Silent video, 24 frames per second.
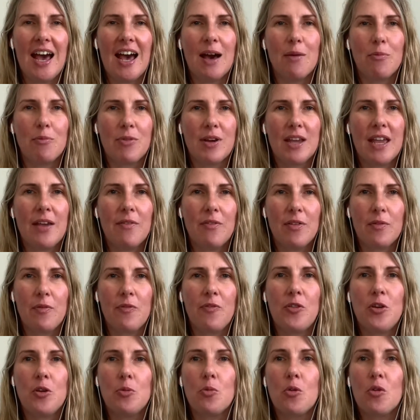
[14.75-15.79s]
We have a
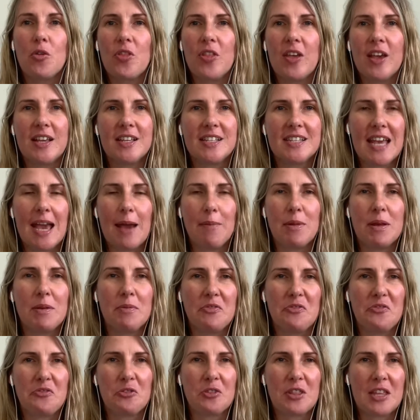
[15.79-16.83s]
few more things happening
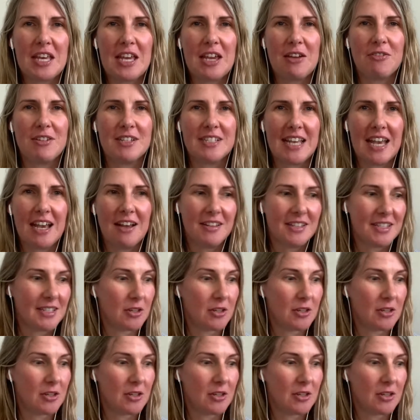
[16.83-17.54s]
before the year is out,